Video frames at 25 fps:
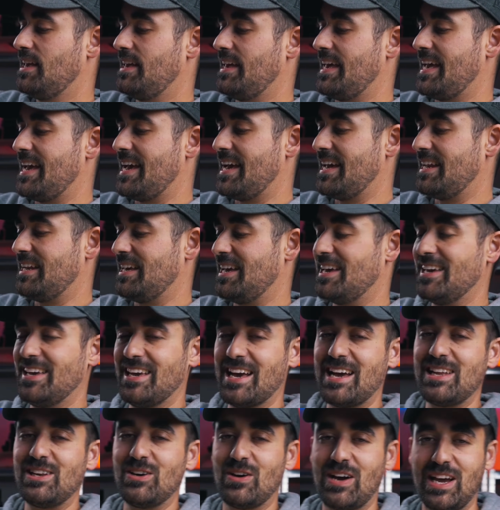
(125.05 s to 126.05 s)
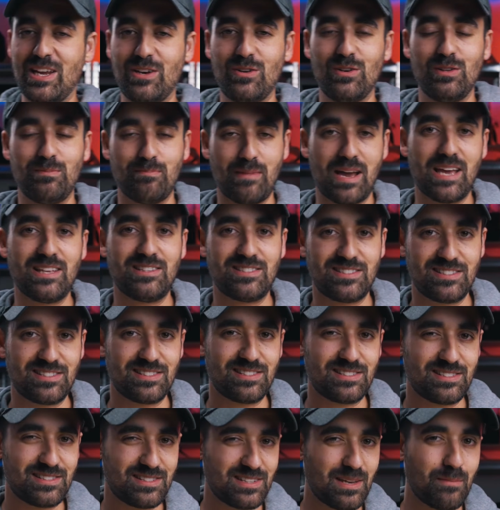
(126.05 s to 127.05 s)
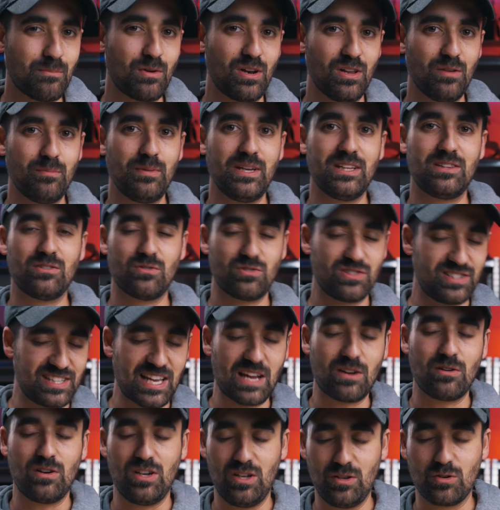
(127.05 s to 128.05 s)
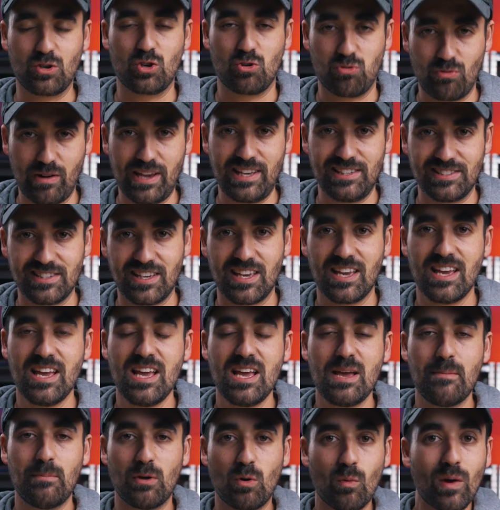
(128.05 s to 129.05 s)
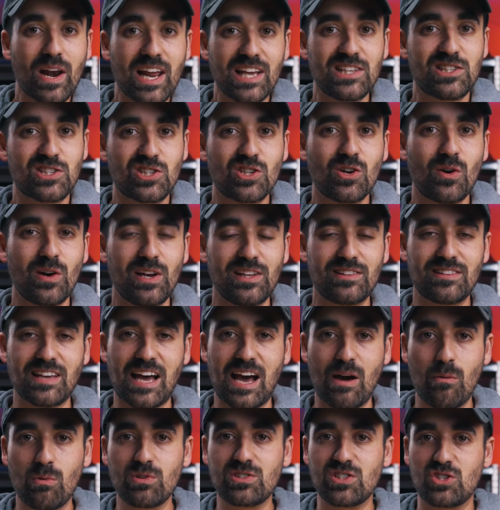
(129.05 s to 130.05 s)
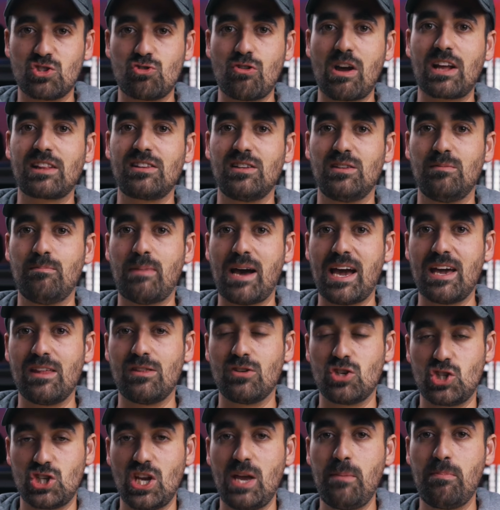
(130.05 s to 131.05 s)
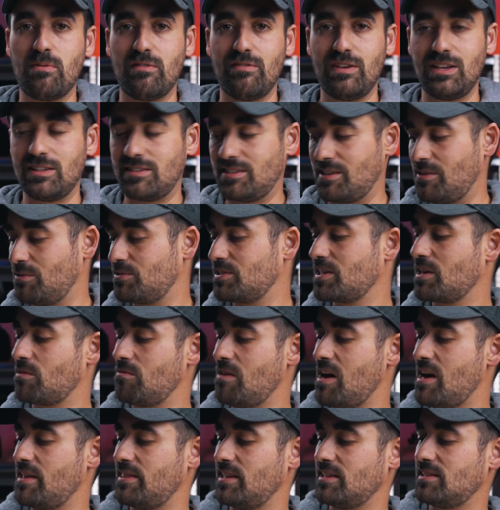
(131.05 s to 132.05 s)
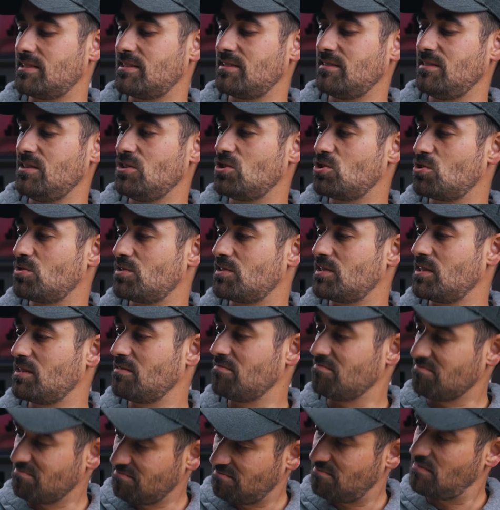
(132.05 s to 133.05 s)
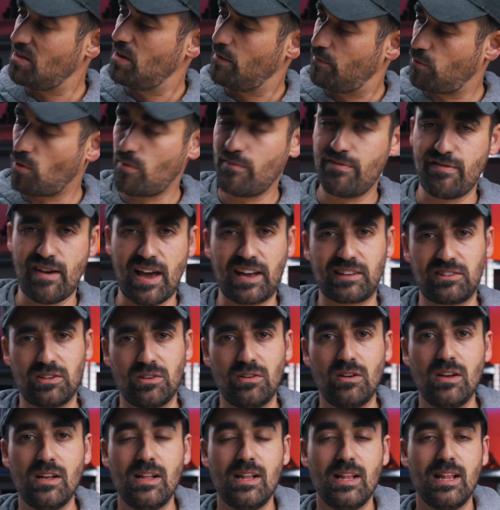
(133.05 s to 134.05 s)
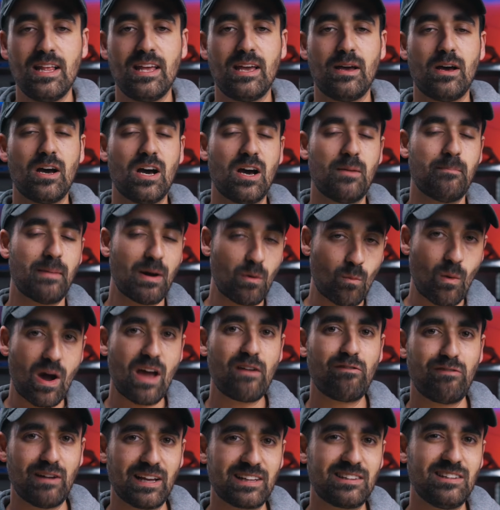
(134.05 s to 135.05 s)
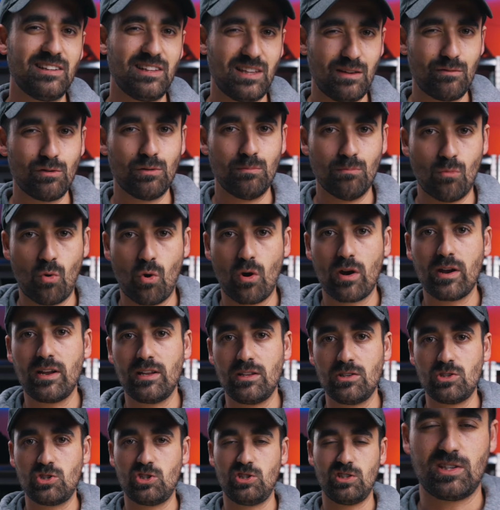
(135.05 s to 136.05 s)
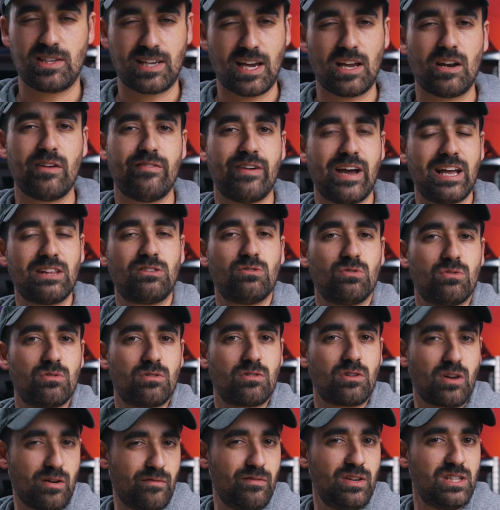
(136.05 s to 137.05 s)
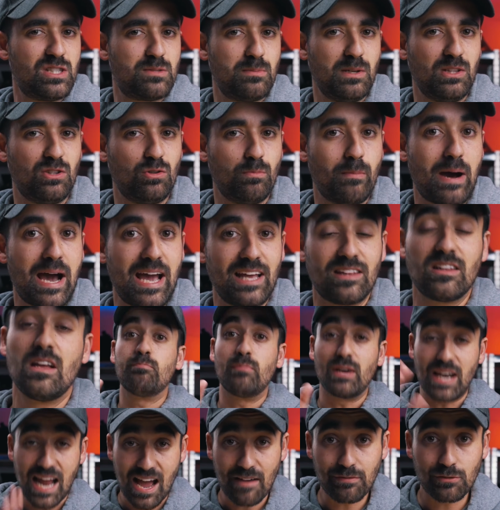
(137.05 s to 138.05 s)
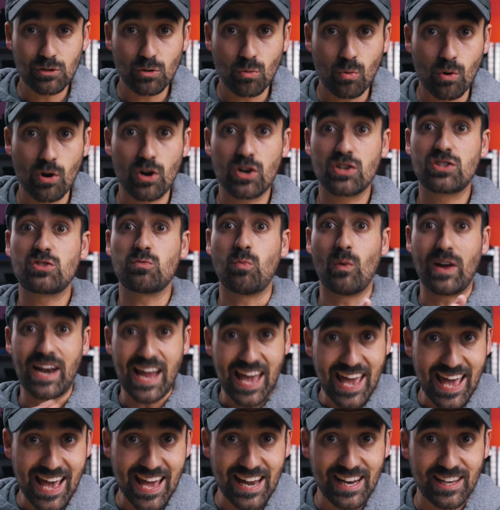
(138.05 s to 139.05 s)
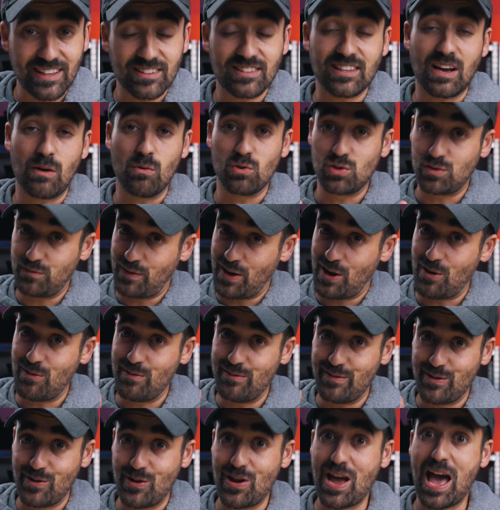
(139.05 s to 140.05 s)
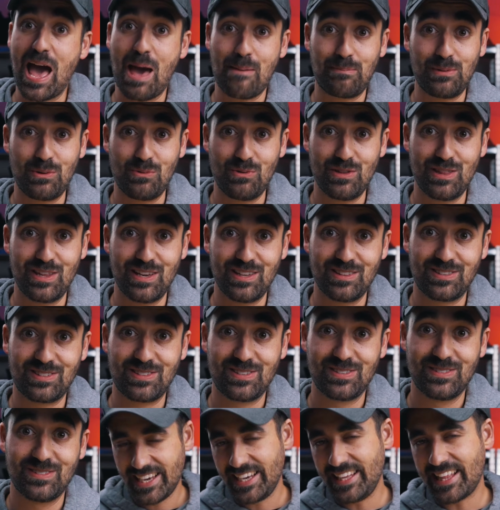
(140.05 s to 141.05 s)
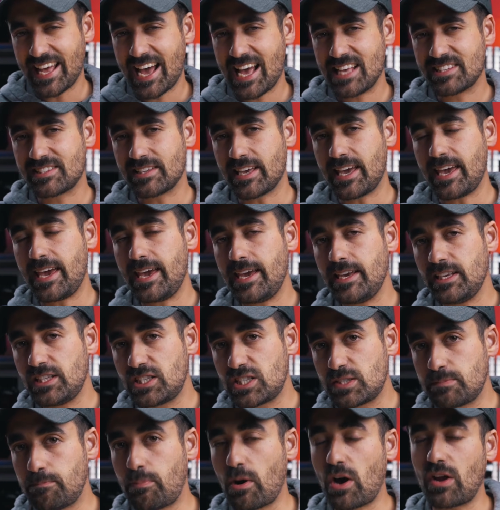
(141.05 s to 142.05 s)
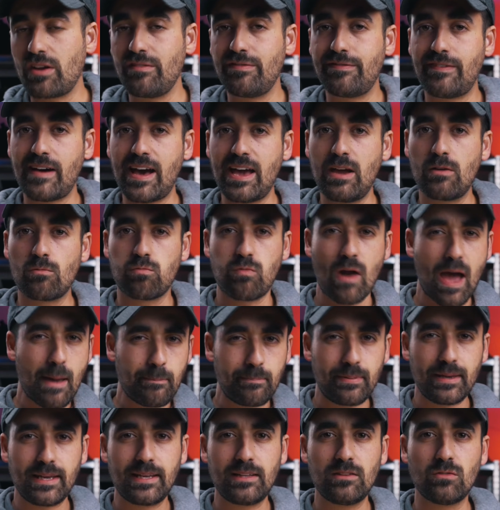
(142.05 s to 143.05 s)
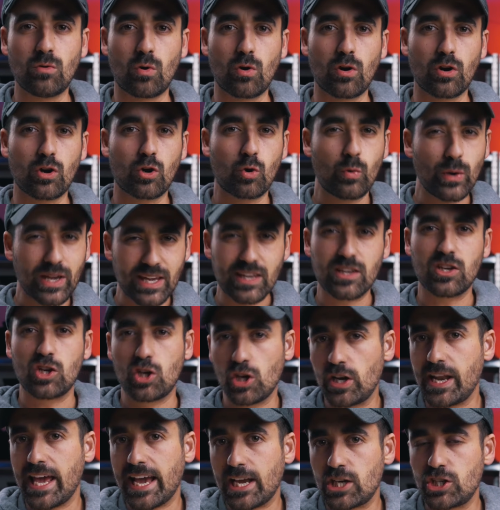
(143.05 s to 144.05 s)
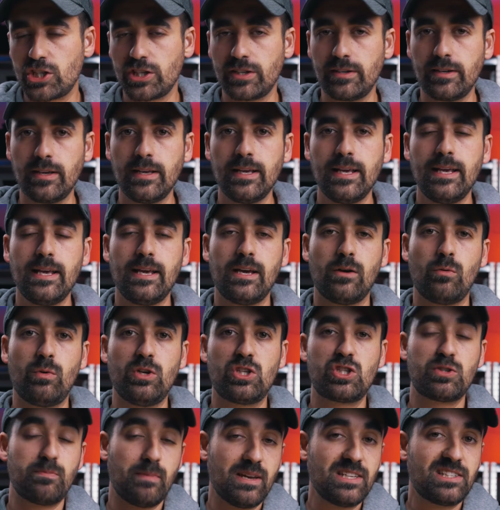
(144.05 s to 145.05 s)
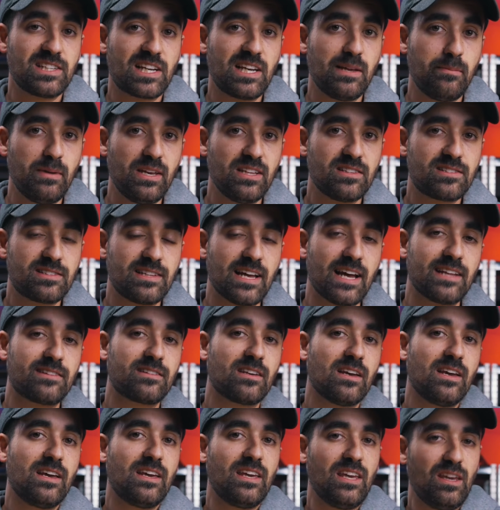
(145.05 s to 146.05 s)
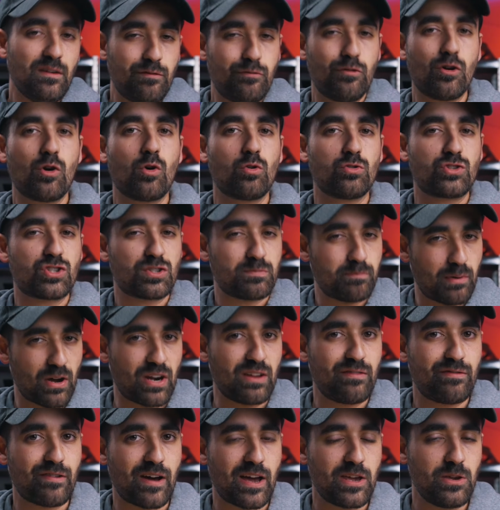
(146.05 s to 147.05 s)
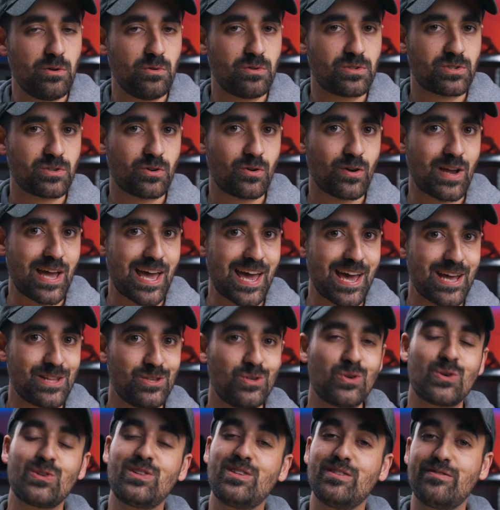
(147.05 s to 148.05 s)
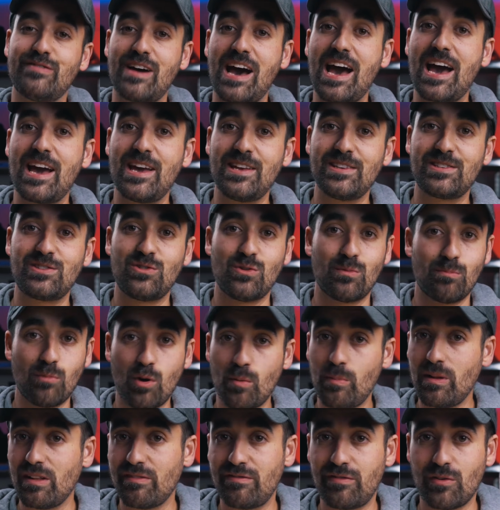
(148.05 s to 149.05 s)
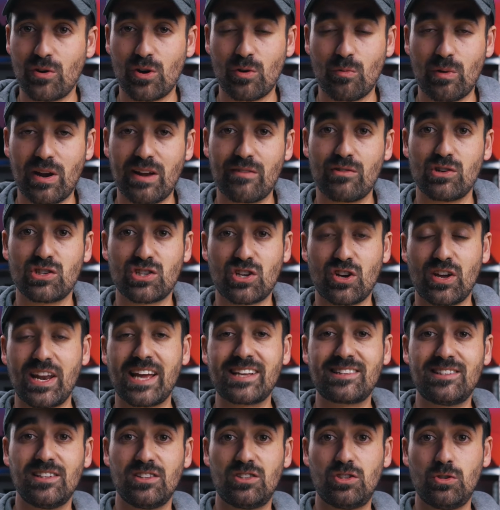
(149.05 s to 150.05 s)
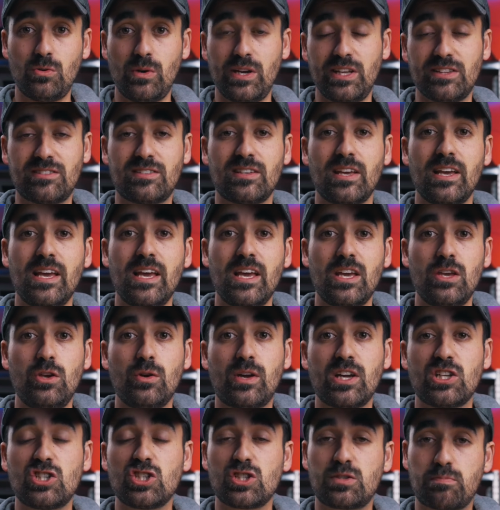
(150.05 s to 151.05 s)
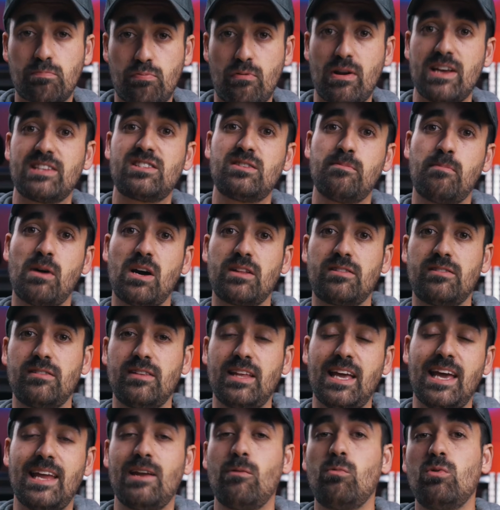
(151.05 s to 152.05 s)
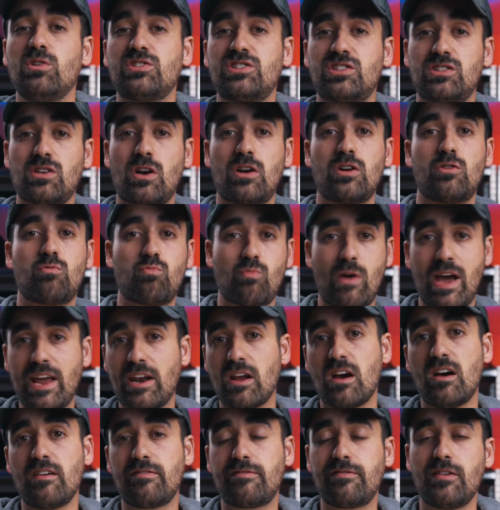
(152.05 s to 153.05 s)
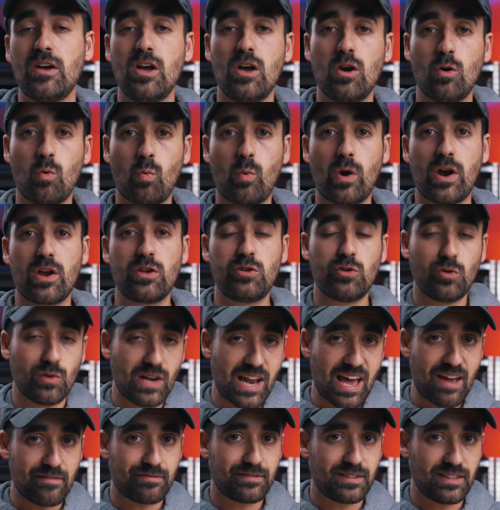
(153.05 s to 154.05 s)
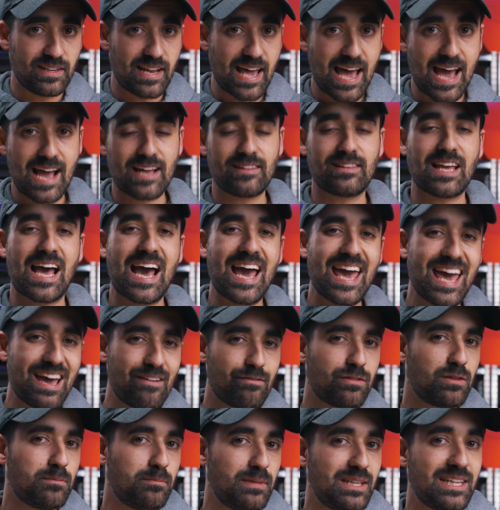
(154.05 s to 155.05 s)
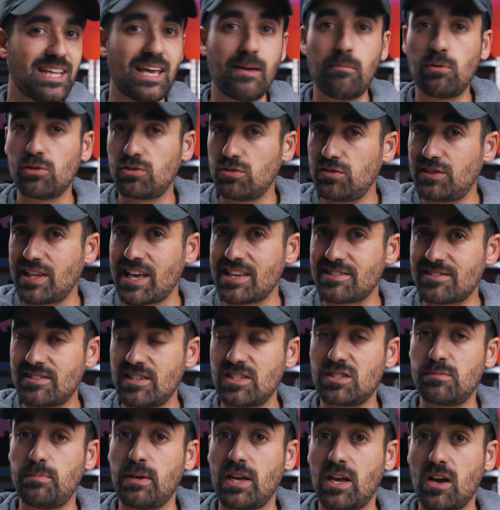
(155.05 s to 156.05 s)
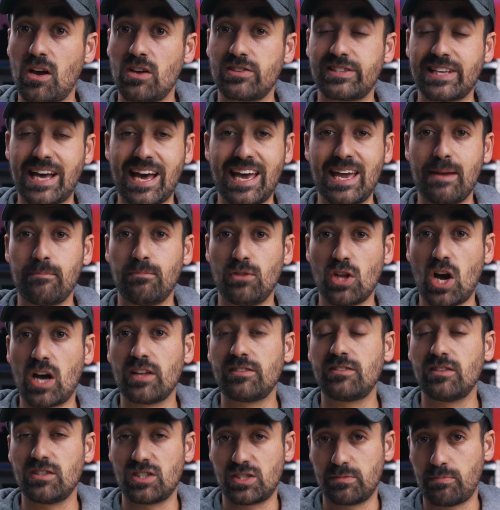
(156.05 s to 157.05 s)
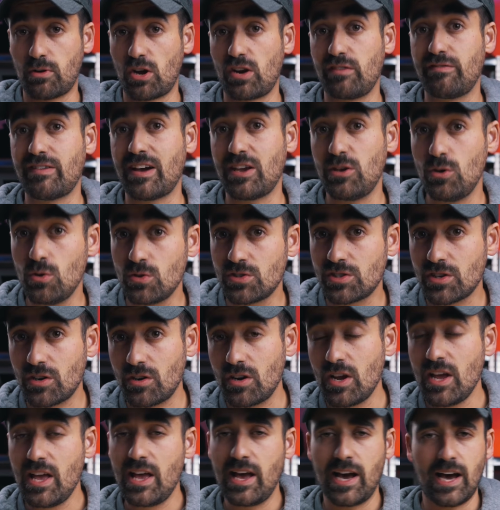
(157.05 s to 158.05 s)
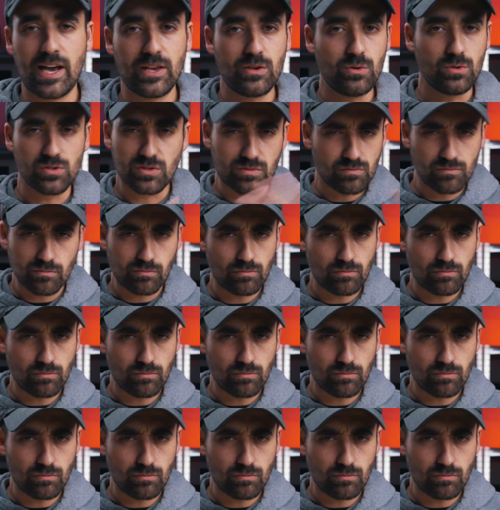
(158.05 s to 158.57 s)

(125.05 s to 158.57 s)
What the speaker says: And I know it might seem a little bit or sound a little crazy, but when I saw it, I was attracted by the shape of it. And I was like, wow, that's an interesting form factor. My wife liked it even more, and she kind of had to convince me to buy it. But afterwards, when I had it, I was very, very happy with it. It has a Spotify rapid or quick connection, which basically means that if you're a Spotify user and your device, your mobile phone or whatever is connected to it, you can just press a button and it will start right off where you left it at. I haven't been able to test this because I am not a Spotify user. I use